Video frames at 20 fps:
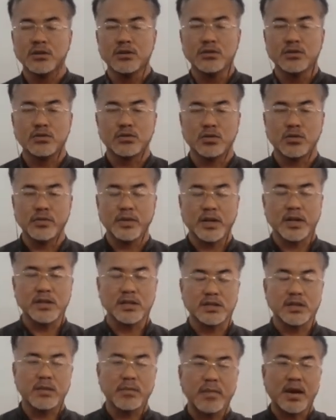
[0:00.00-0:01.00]
So we can
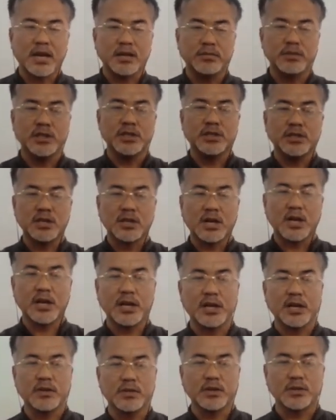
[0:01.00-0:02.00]
say management is a
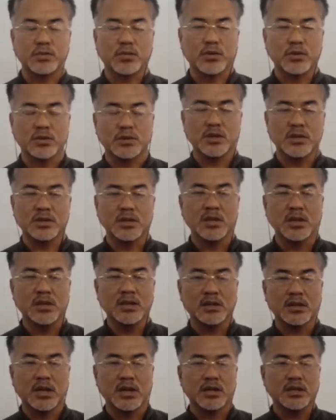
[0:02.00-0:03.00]
continuous process.
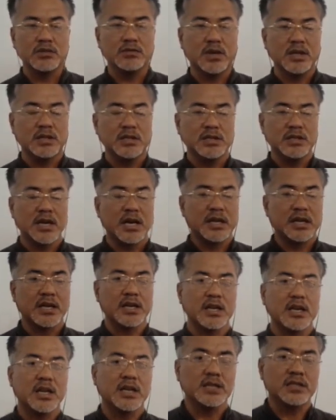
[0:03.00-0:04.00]
That is why G.R. Terry
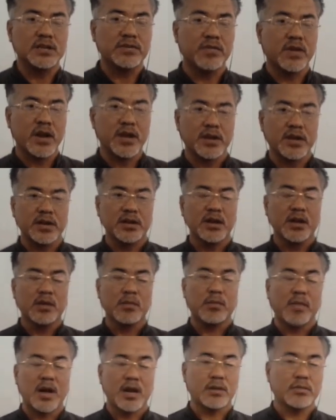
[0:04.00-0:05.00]
has defined it.
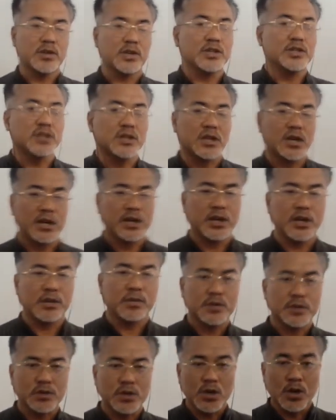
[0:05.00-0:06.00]
Management is a
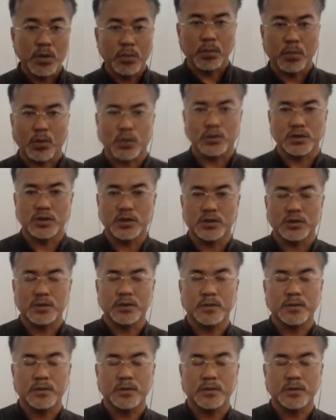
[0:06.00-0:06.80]
continuous process.